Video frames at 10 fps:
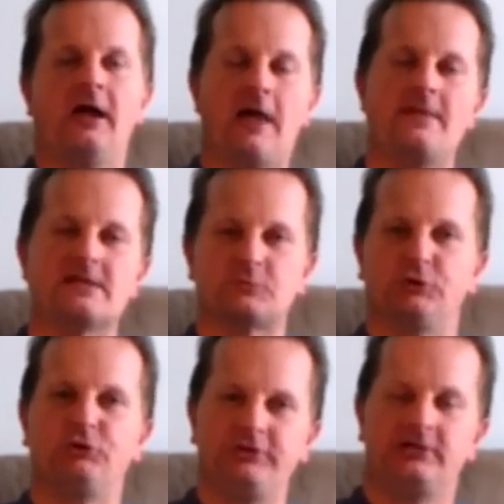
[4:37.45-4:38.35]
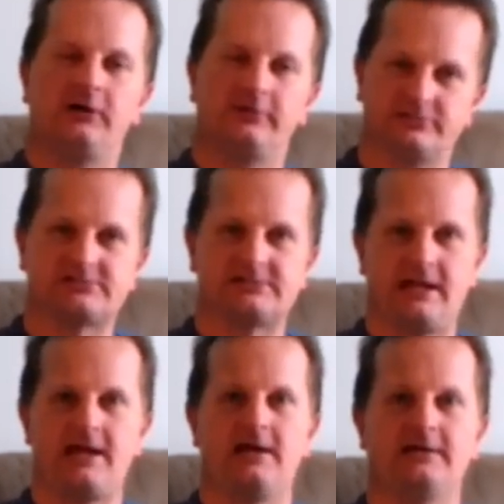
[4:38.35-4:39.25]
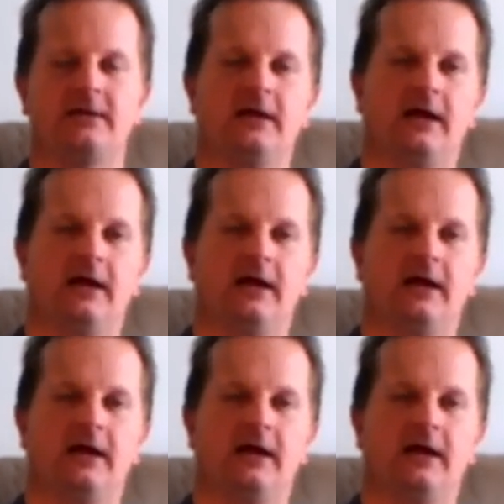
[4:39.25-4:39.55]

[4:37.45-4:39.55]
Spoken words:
And that's what you need to understand,